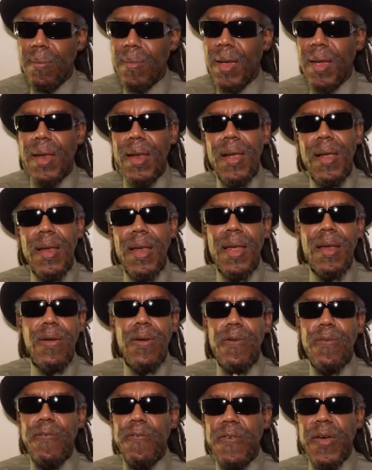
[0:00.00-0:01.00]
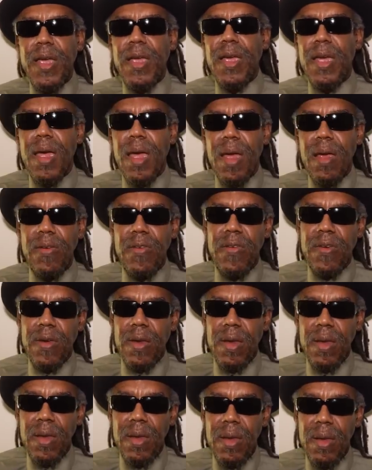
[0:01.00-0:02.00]
Man, all that old fake ass
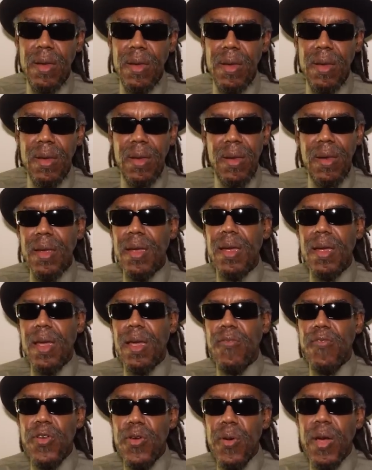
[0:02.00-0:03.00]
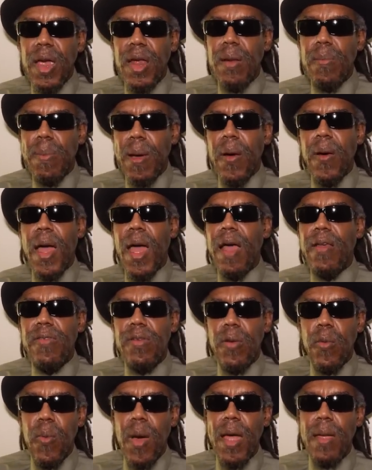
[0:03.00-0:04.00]
shit. Nigga, if you ain't about
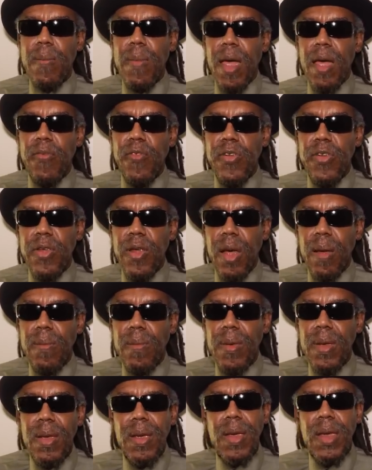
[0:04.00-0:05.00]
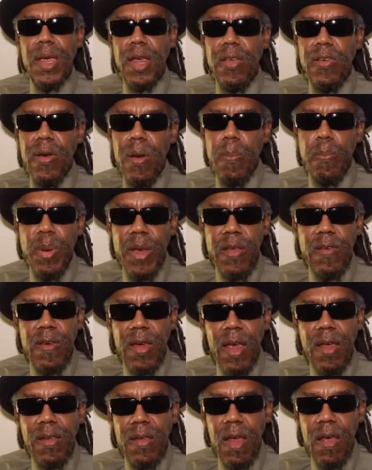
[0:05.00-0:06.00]
asking a white man for something, get your bitch
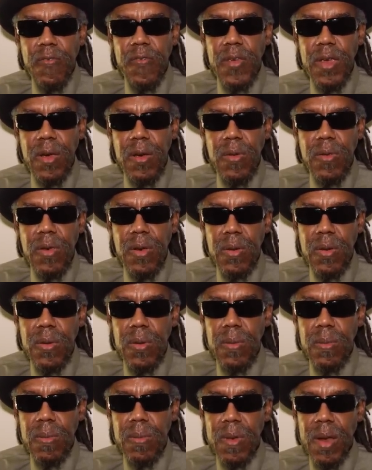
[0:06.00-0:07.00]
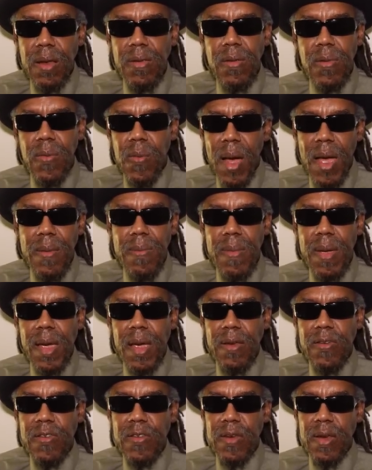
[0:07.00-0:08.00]
ass off of YouTube. That's the white
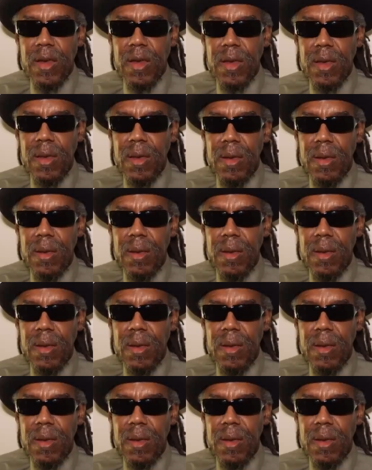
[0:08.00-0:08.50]
man shit.